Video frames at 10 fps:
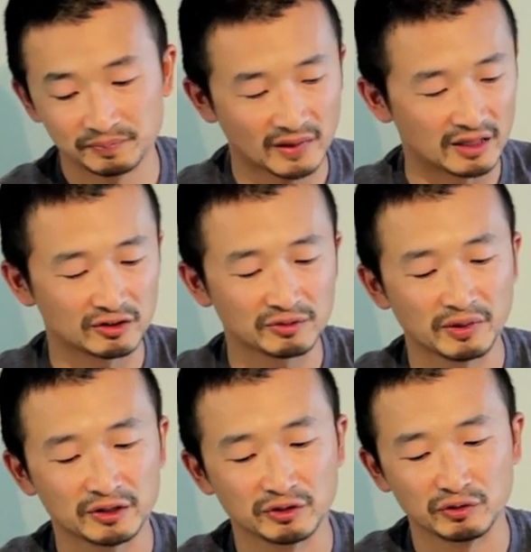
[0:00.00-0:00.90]
And just
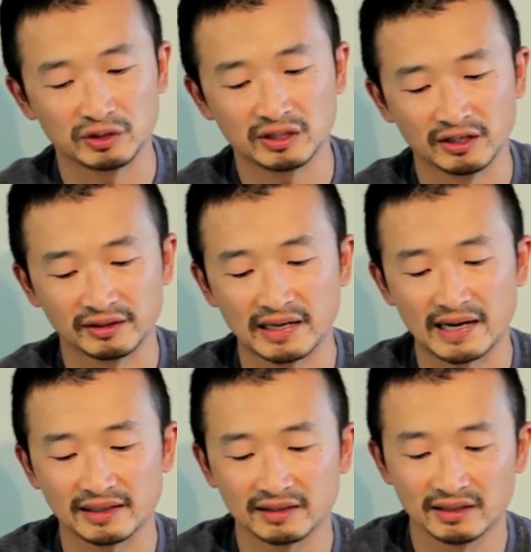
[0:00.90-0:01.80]
make sure you cut
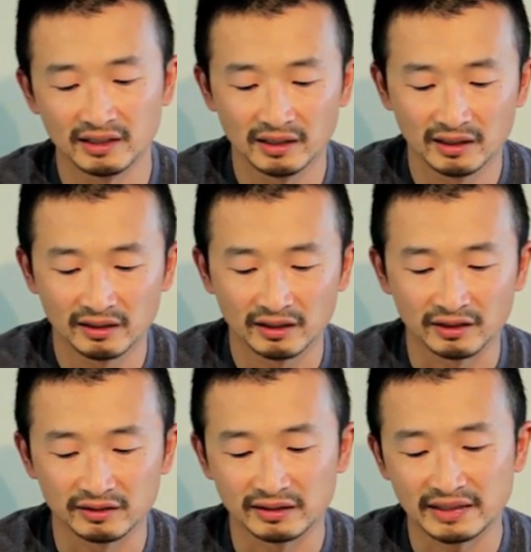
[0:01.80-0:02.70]
that,
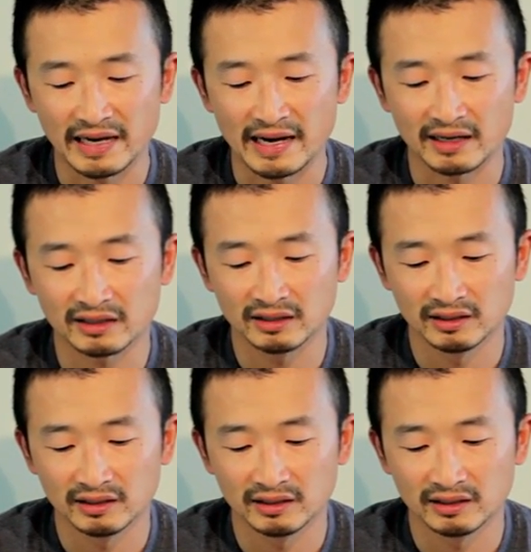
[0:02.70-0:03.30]
cut the tag